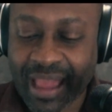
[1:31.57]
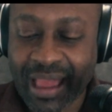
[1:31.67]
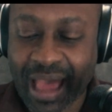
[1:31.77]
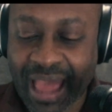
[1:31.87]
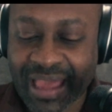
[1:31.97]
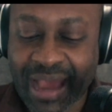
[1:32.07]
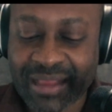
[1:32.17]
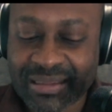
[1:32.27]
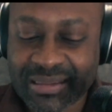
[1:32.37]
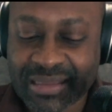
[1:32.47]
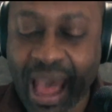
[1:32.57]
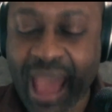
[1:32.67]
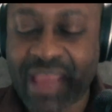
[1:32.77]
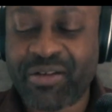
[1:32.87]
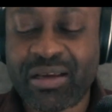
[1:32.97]
I got
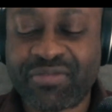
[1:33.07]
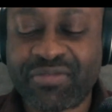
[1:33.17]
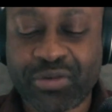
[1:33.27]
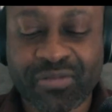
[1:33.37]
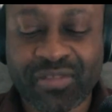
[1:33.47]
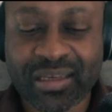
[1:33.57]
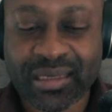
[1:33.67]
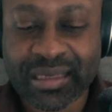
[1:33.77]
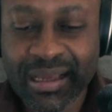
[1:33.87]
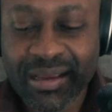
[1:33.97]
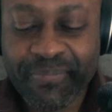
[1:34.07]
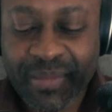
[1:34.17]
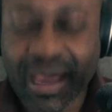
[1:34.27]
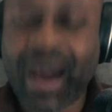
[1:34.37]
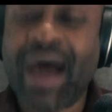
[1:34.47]
tired of sort of the
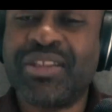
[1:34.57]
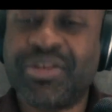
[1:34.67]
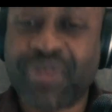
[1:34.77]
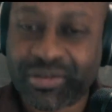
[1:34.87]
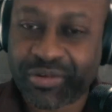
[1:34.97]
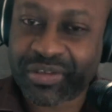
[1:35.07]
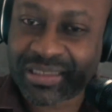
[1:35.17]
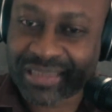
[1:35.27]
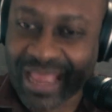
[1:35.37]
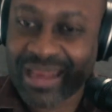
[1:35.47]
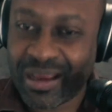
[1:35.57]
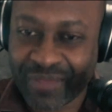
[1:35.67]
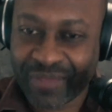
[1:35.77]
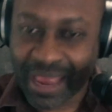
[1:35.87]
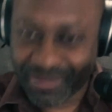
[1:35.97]
construct or the state
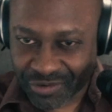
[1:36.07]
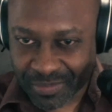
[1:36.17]
of live